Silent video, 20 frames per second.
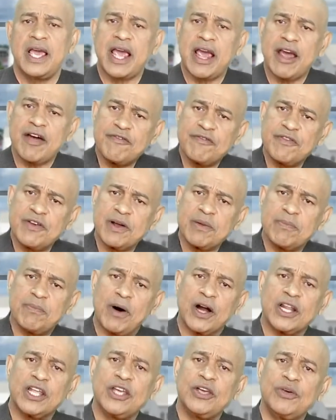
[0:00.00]

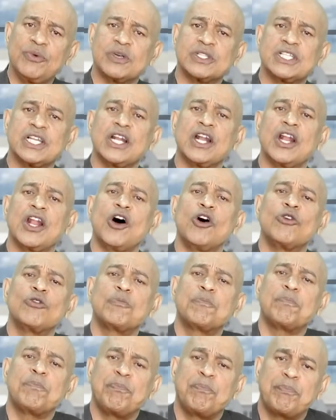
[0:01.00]
Everybody was in
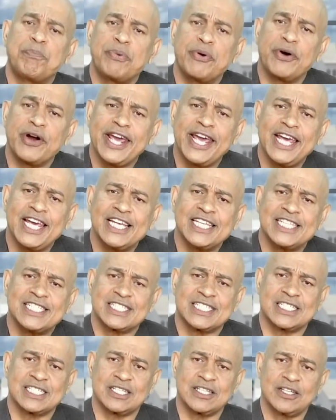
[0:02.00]
loud
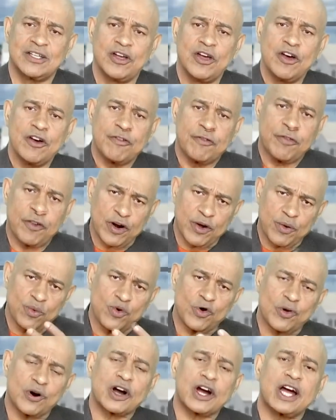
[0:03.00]
praise for the
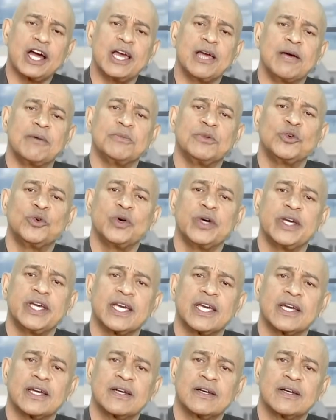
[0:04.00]
work I am doing.